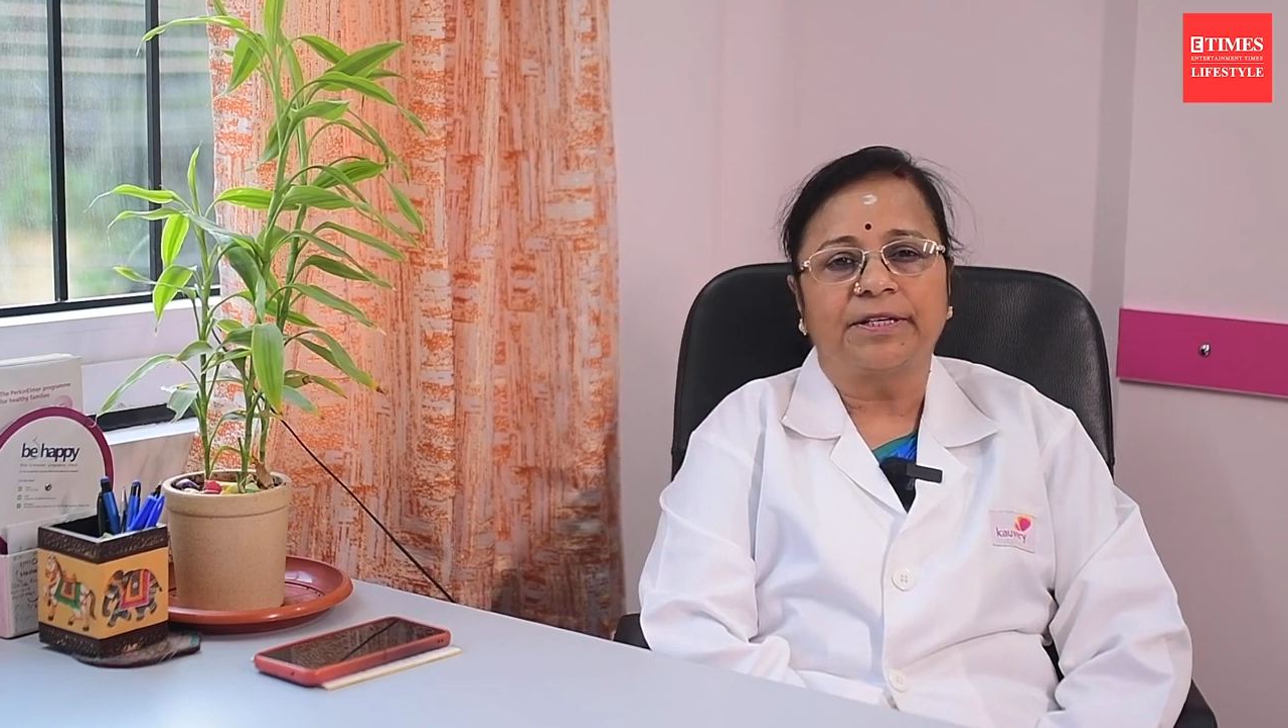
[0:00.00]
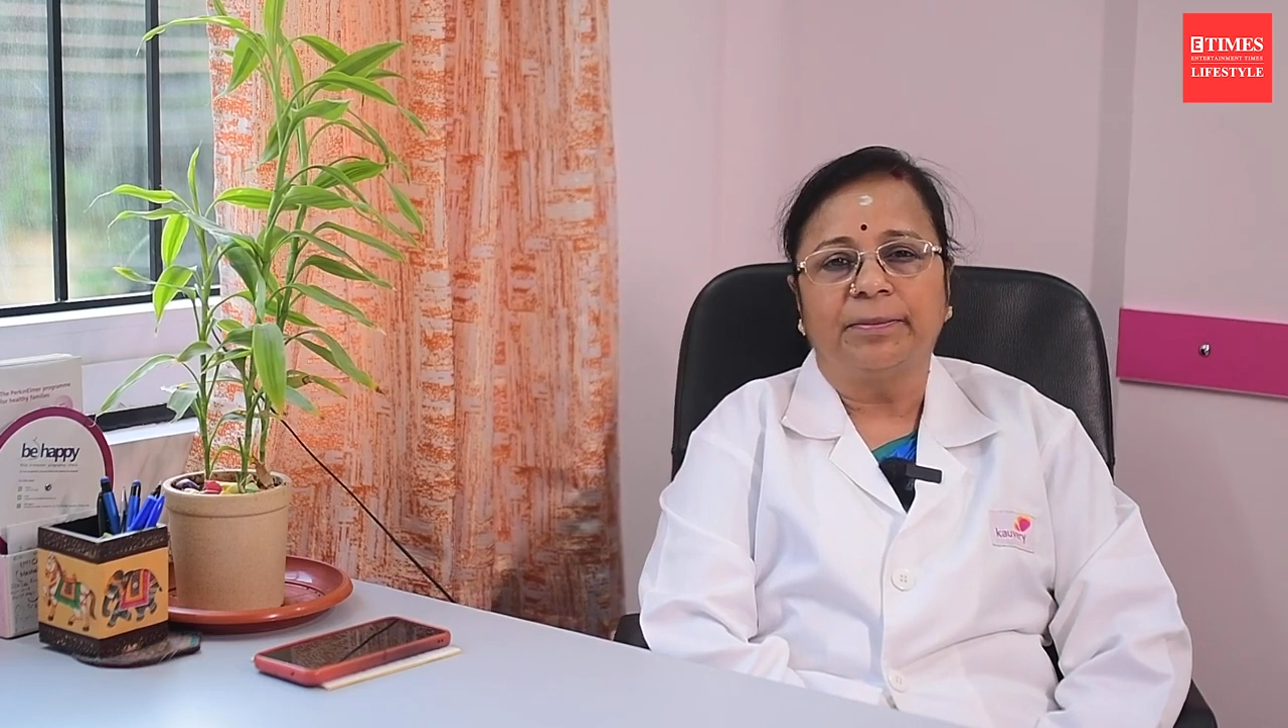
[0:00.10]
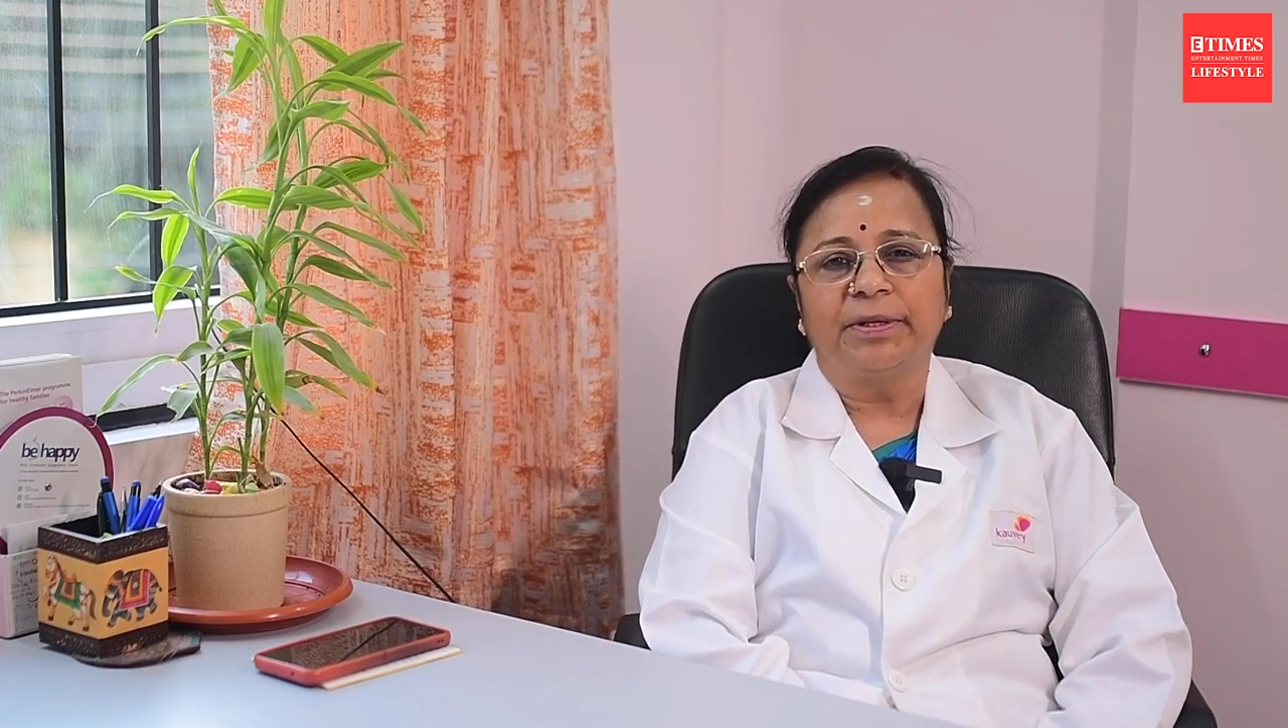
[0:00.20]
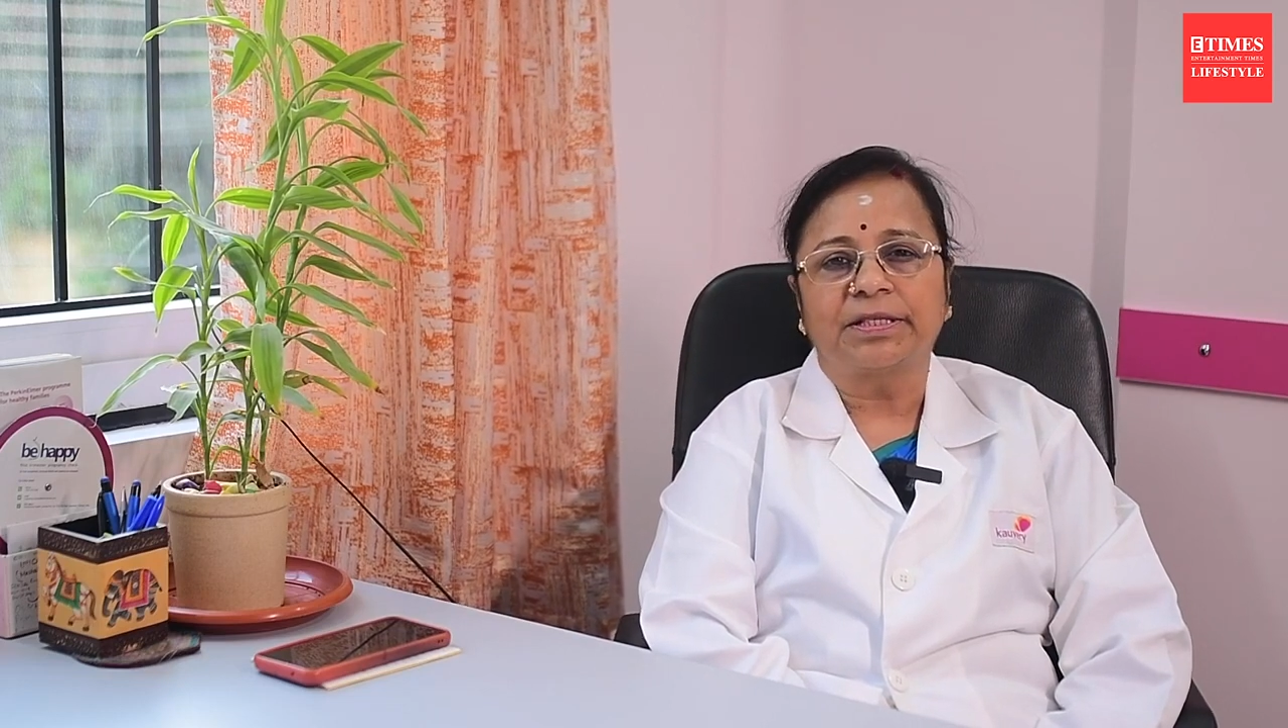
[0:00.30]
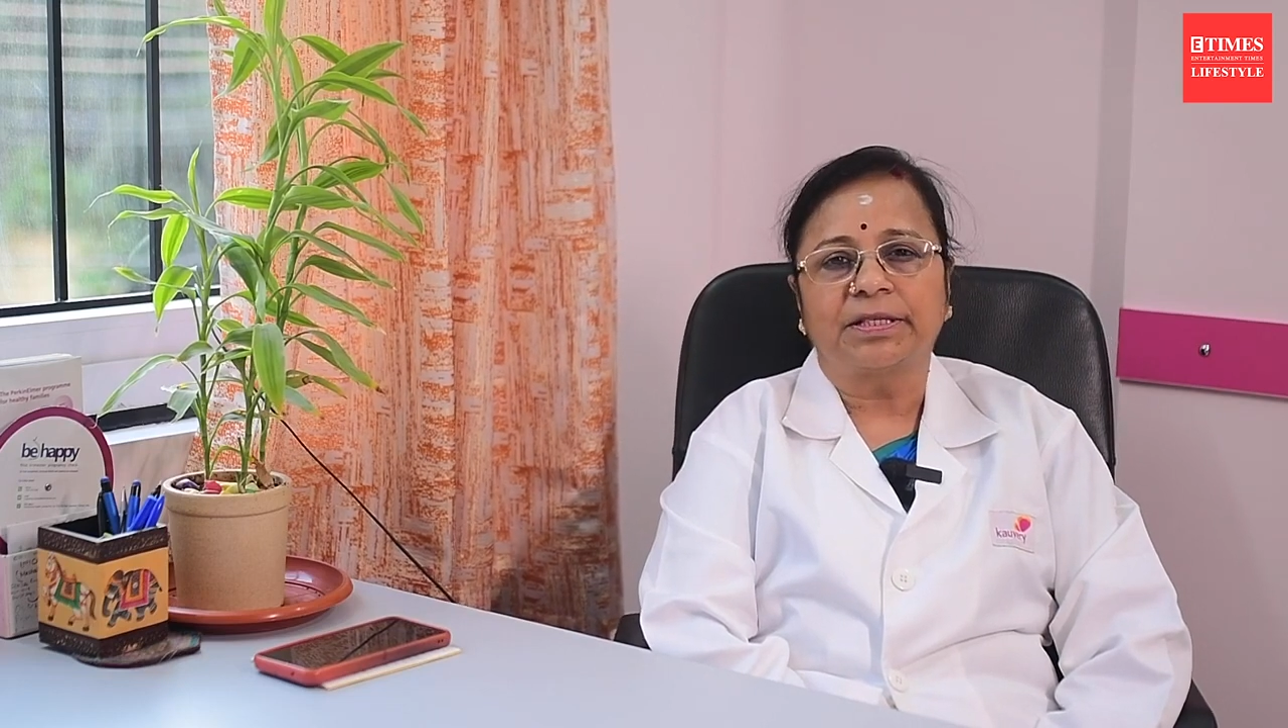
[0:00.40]

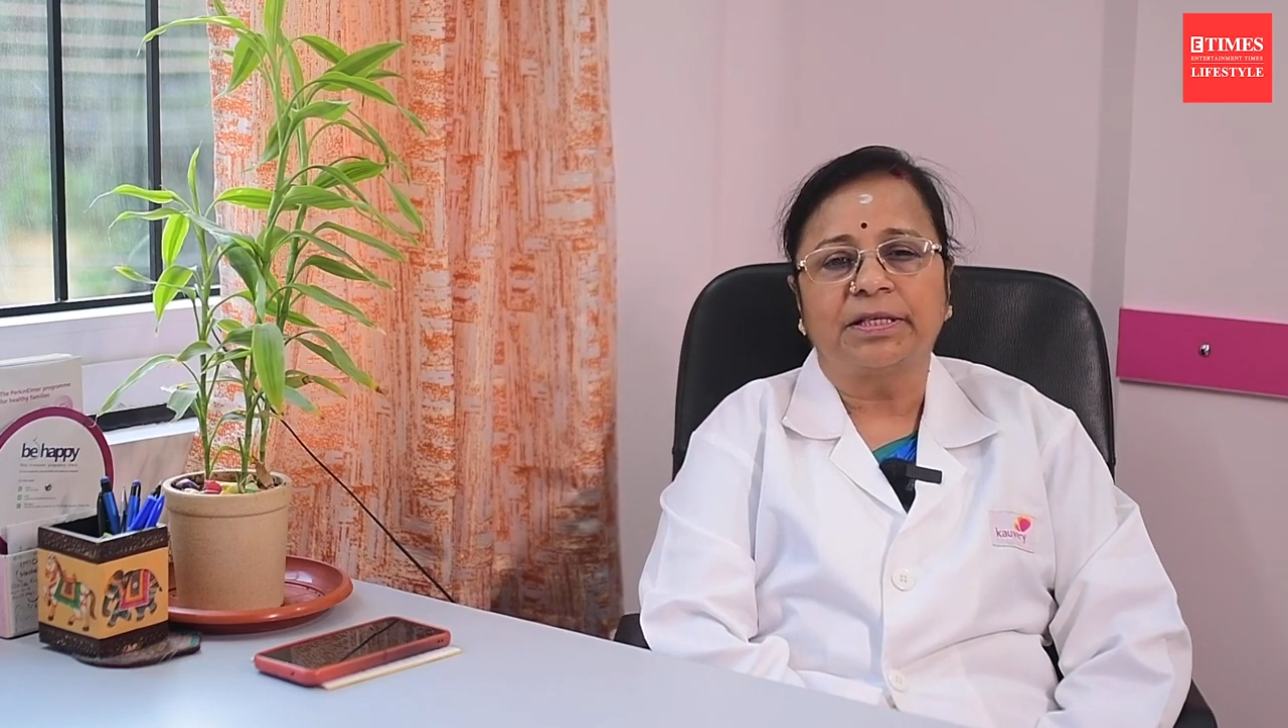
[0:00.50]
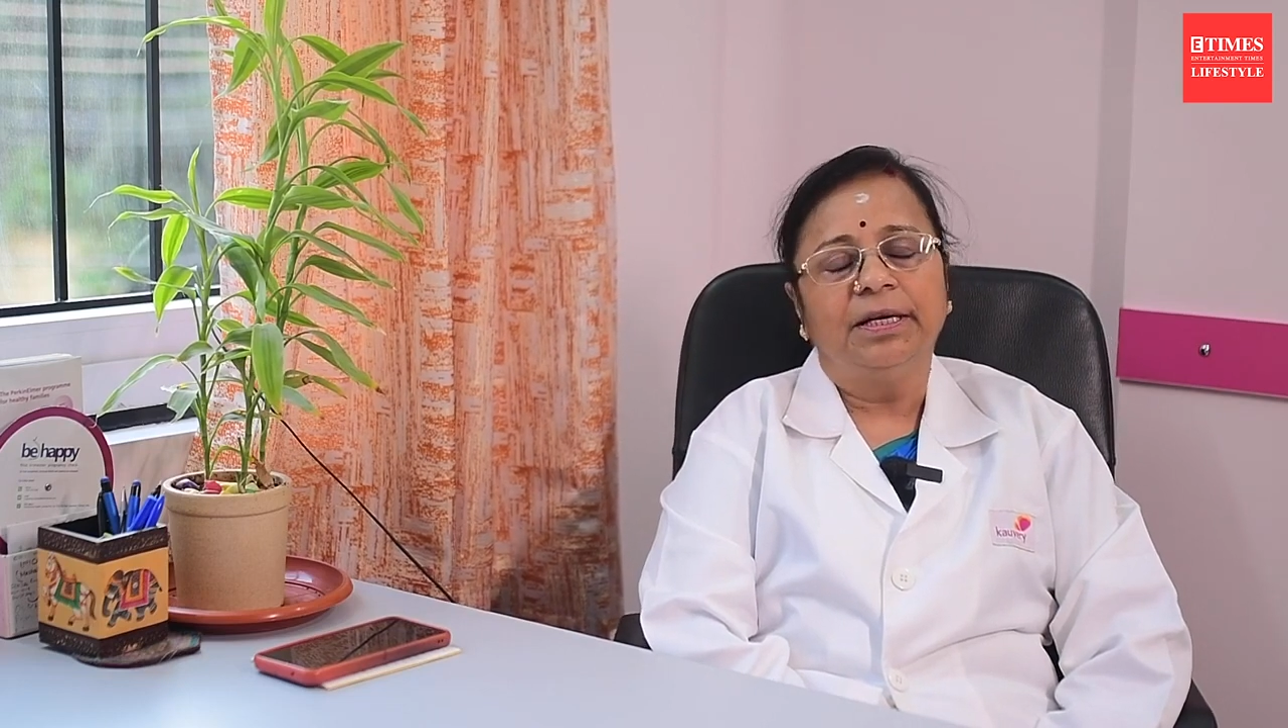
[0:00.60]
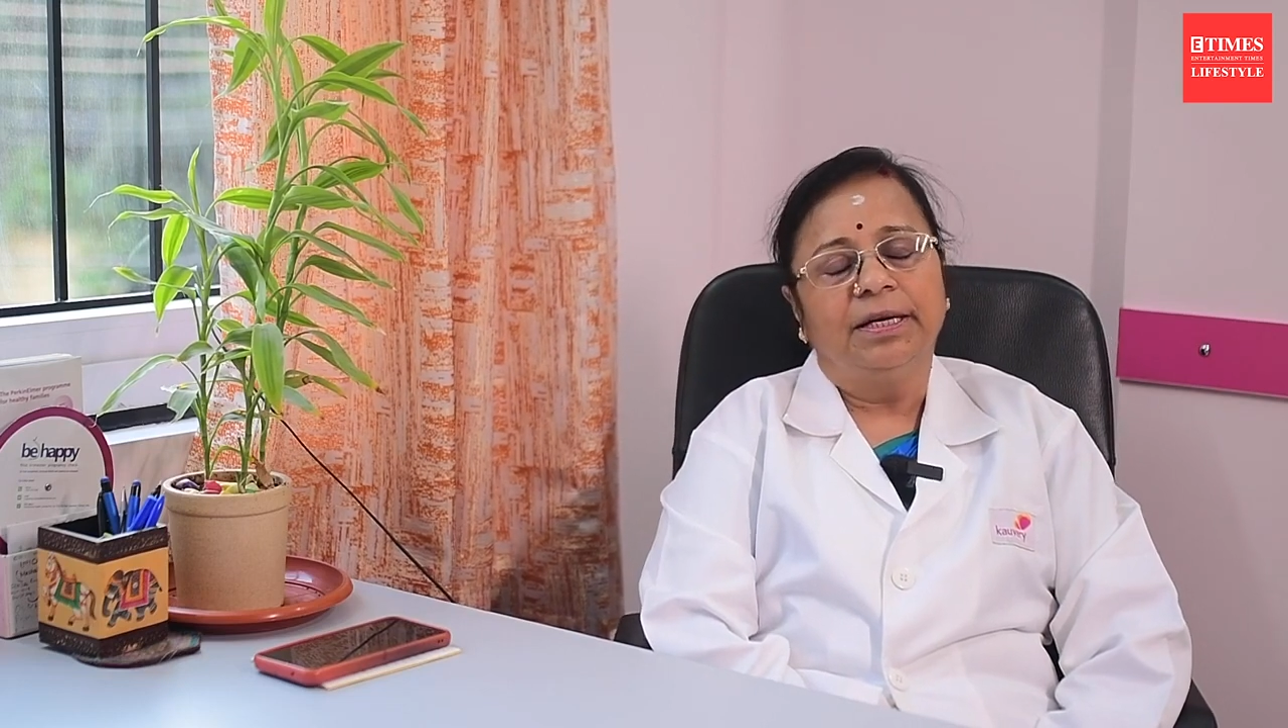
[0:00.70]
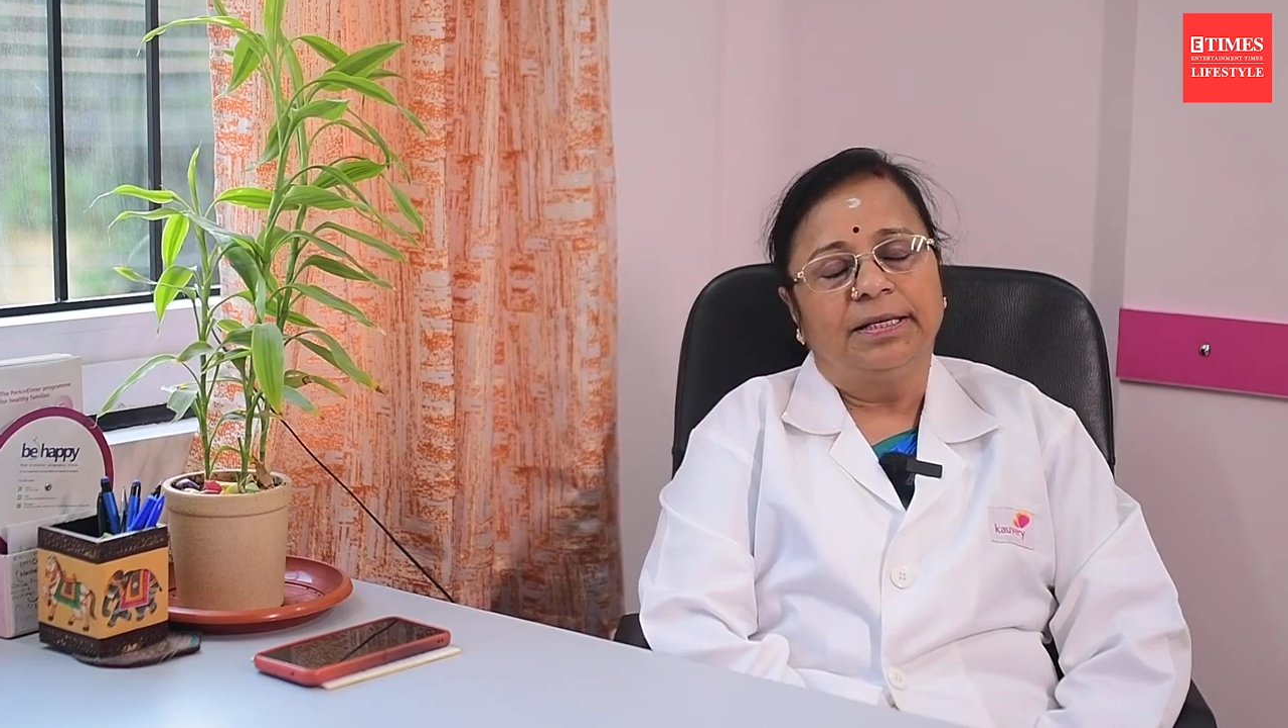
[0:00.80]
trimester,